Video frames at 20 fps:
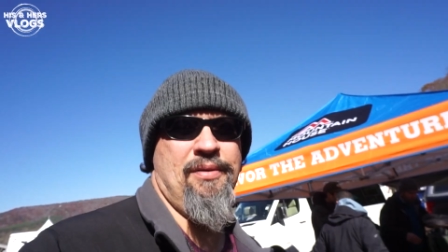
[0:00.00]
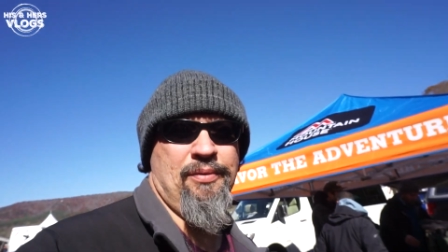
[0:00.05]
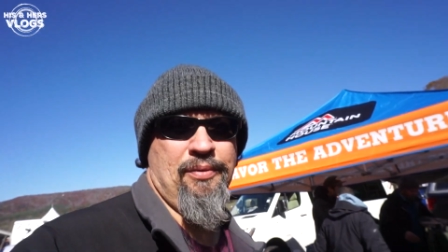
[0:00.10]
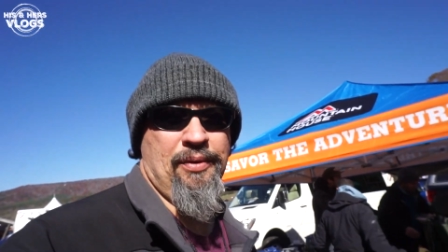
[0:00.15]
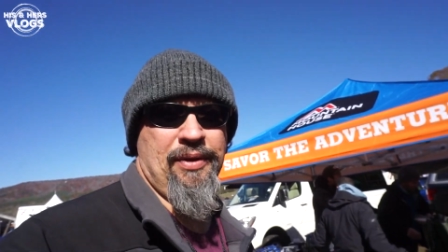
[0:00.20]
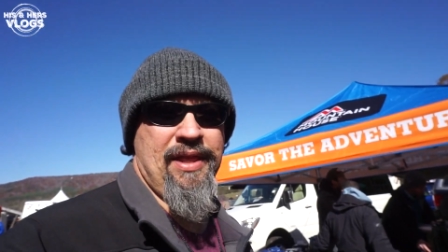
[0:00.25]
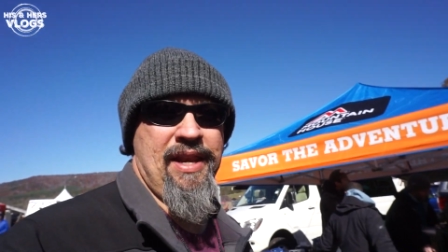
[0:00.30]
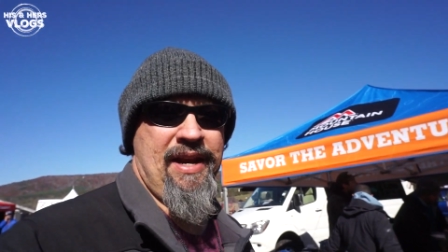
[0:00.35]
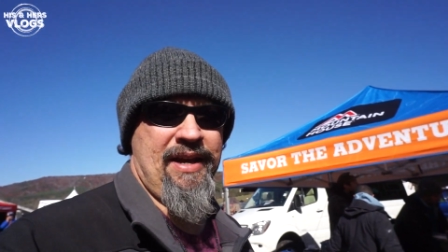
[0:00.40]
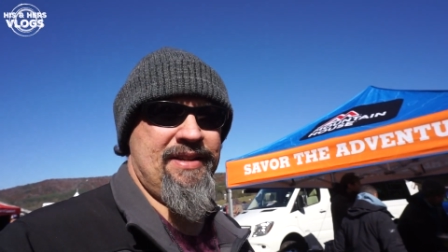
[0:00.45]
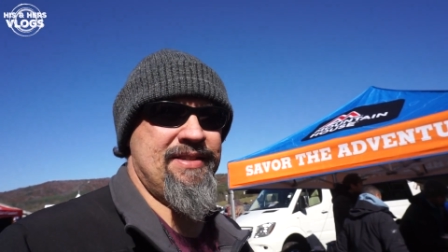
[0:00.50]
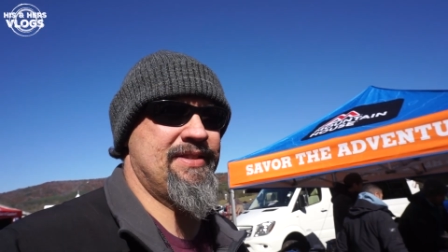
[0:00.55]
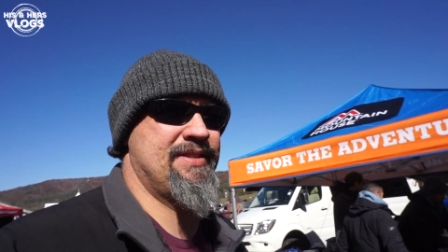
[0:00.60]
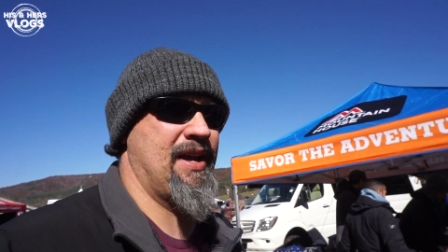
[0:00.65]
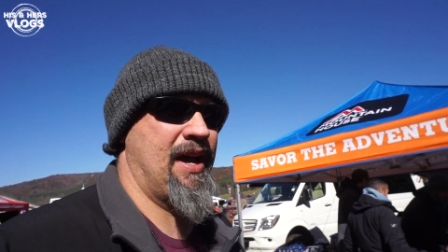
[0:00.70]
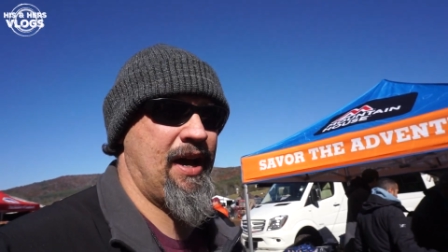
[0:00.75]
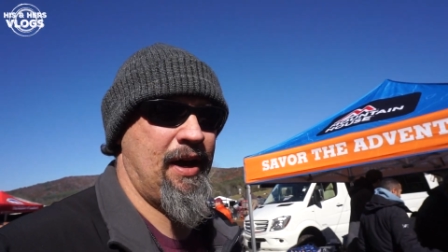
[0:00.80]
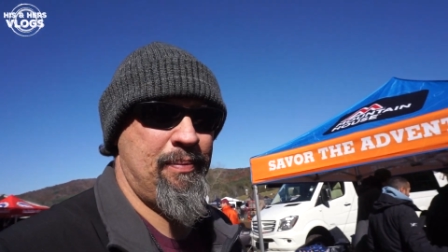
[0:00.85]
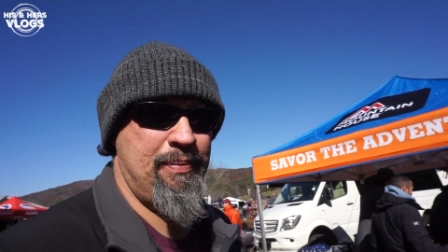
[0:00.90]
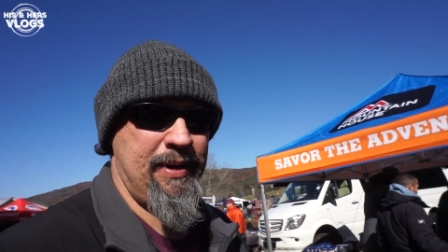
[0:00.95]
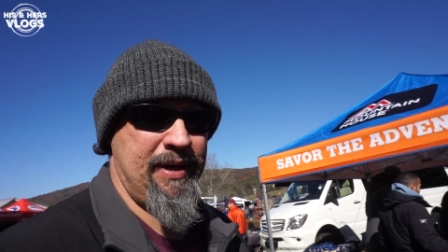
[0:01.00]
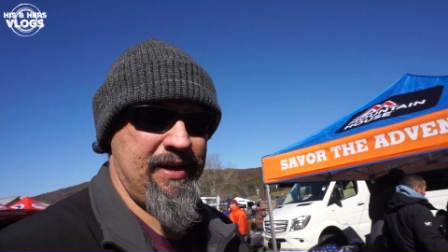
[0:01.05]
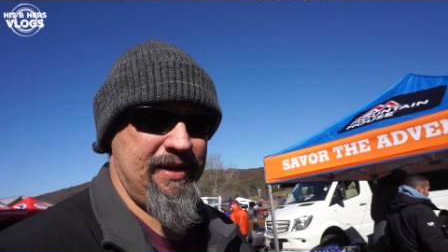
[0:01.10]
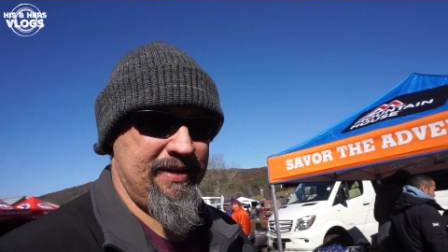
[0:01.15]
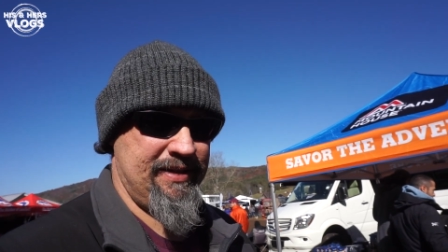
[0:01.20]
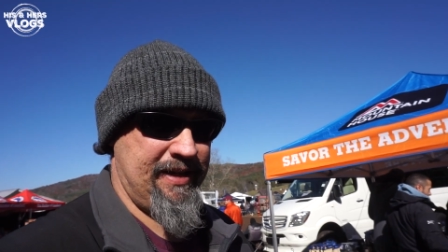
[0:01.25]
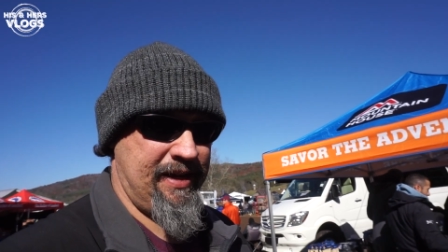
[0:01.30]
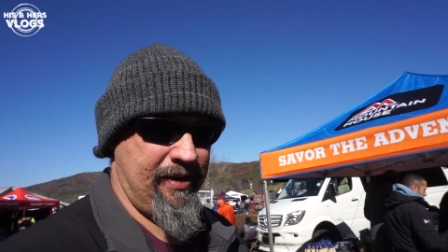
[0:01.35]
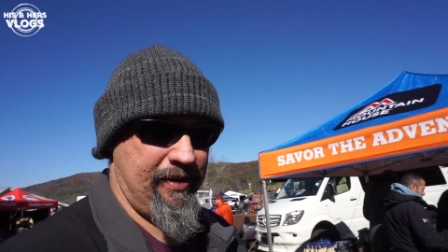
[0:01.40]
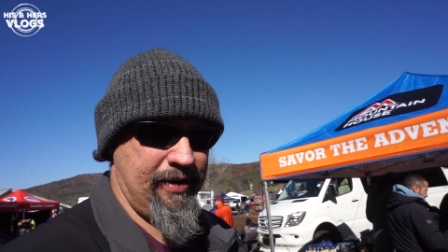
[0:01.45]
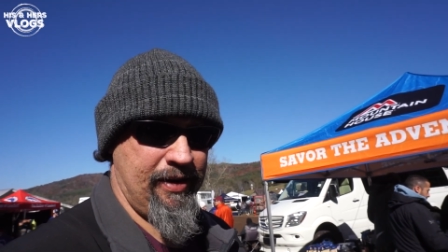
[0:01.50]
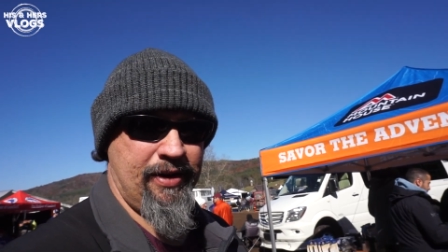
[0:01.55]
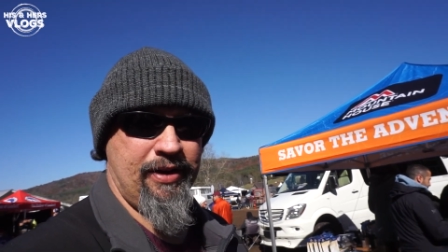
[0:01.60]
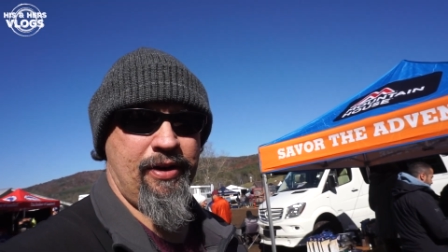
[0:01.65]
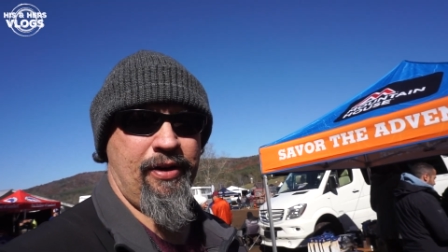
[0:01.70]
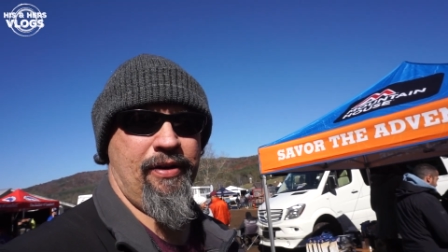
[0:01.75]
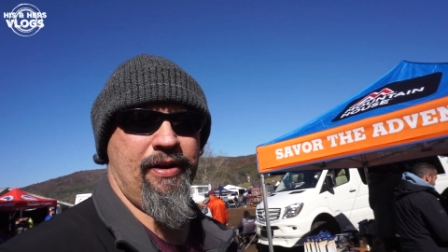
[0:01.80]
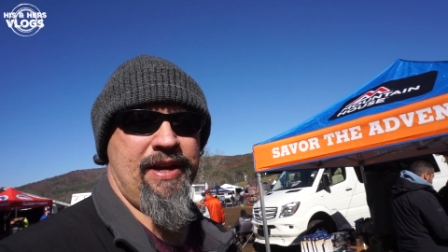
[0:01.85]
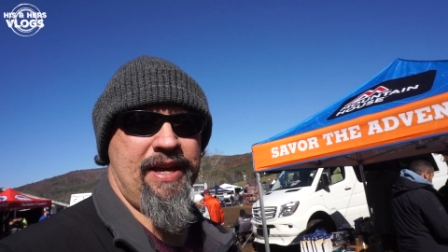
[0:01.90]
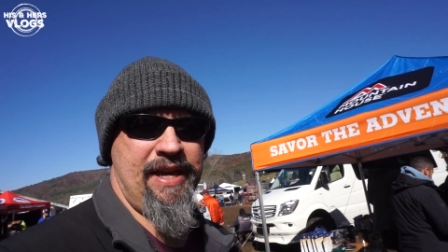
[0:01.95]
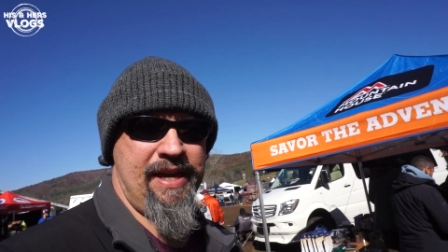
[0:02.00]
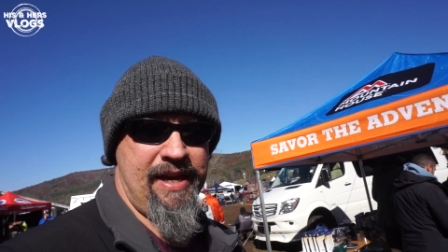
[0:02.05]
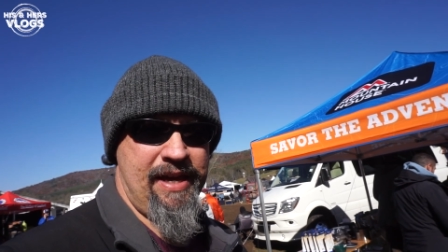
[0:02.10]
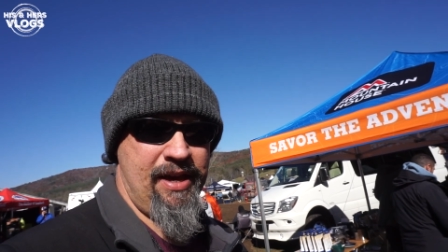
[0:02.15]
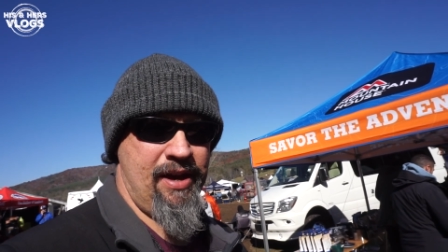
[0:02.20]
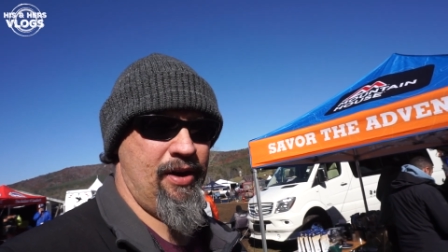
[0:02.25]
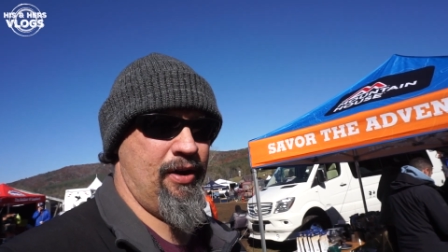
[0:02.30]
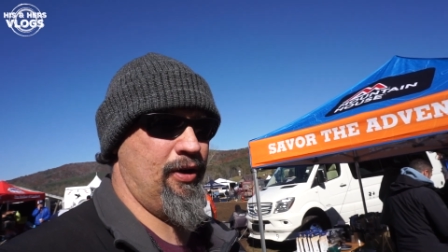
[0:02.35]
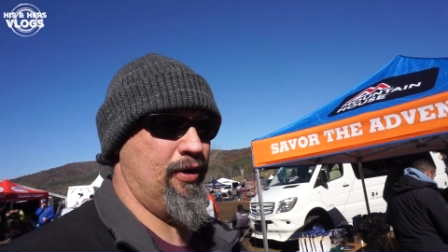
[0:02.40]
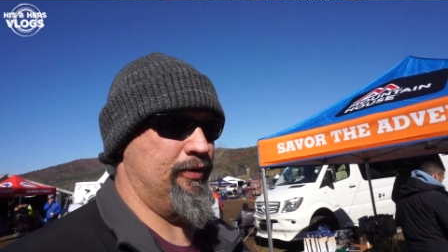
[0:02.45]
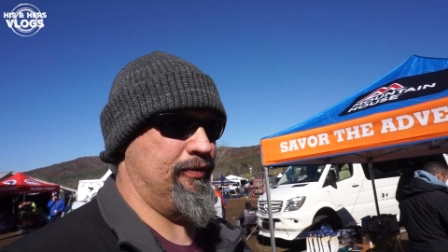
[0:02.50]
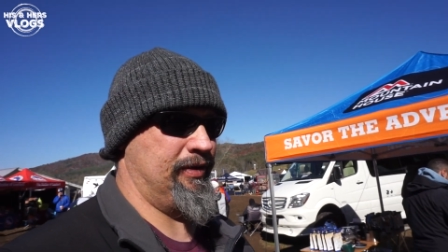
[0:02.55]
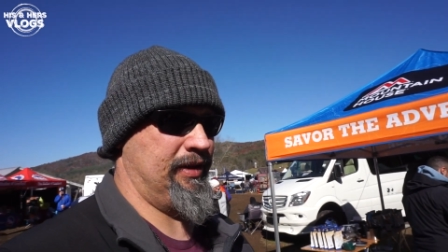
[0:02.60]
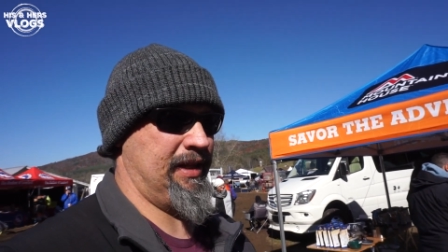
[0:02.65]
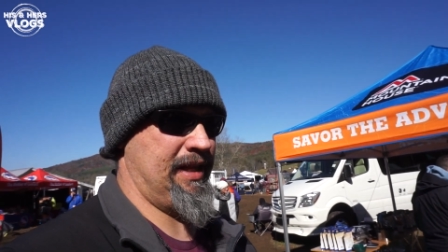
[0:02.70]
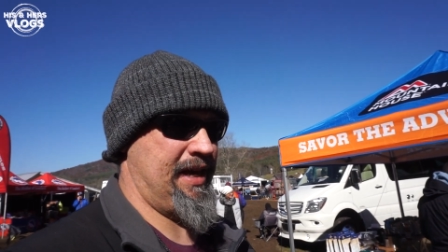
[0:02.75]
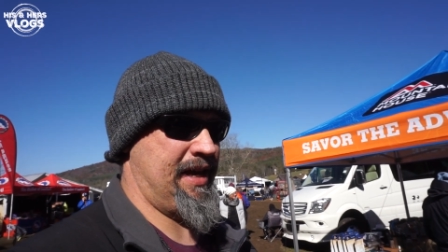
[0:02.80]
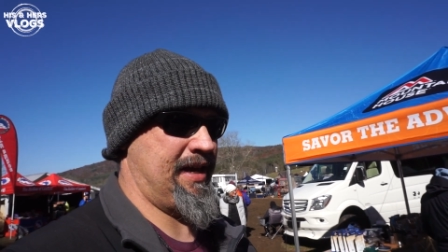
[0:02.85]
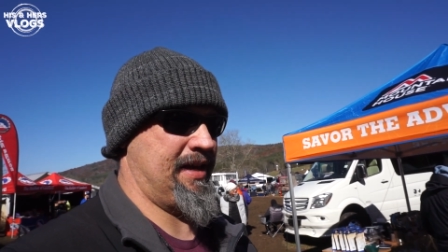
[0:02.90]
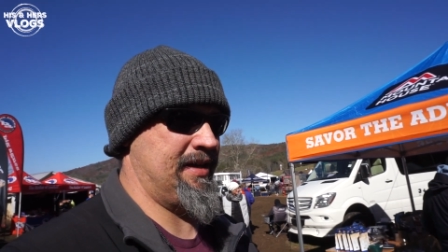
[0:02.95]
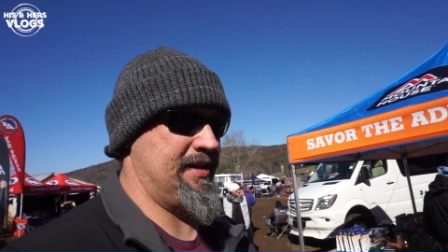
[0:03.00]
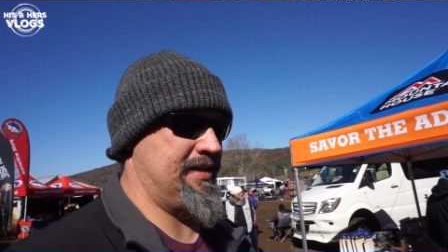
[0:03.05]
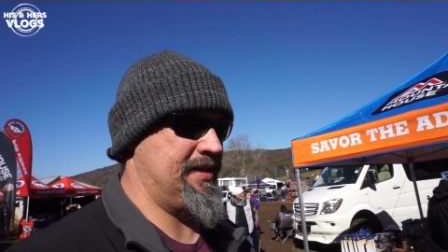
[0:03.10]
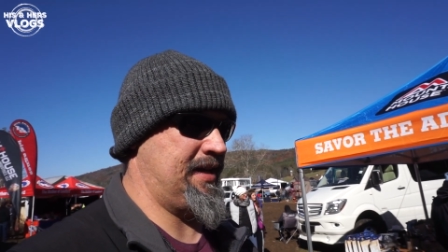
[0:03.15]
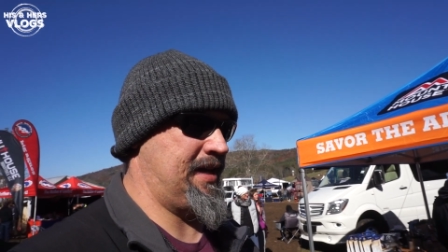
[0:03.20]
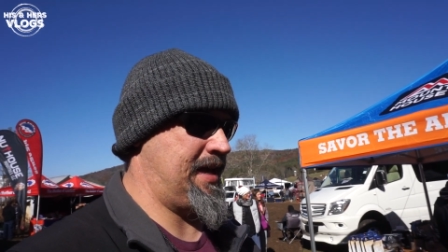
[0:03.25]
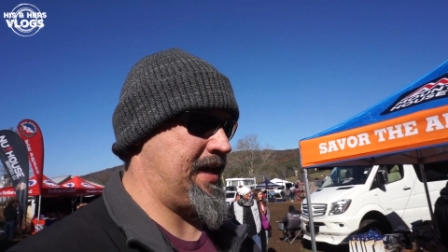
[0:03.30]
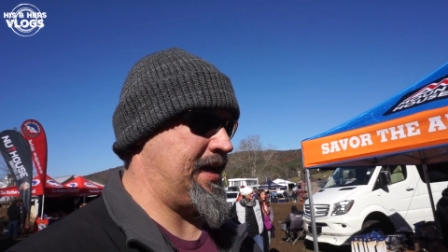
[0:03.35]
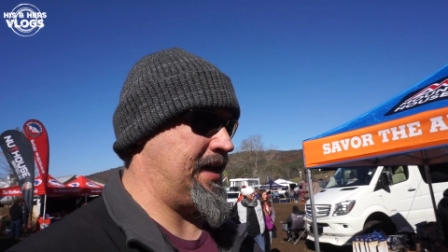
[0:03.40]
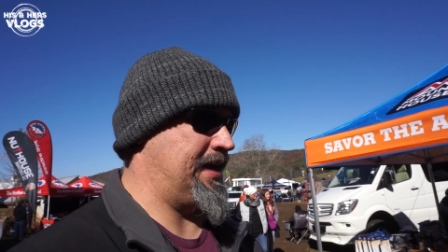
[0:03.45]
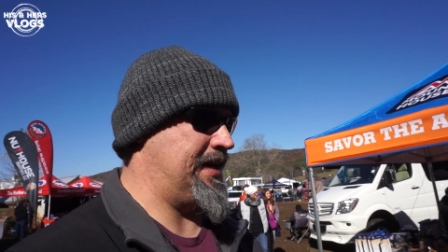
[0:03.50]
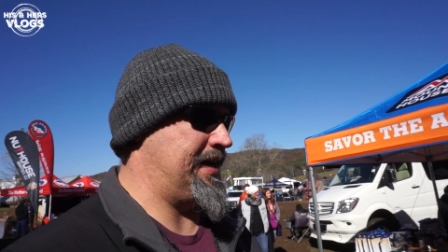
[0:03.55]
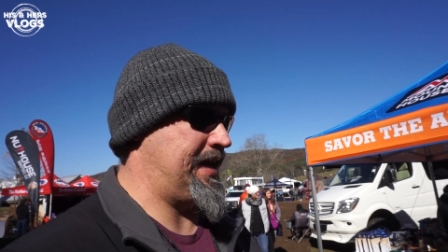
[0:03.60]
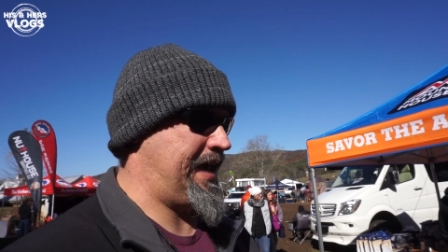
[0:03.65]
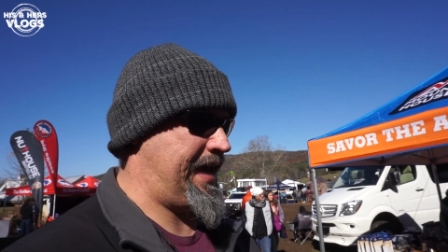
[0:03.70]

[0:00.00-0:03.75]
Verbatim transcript: Well, the next stop is here at Curahee Overland and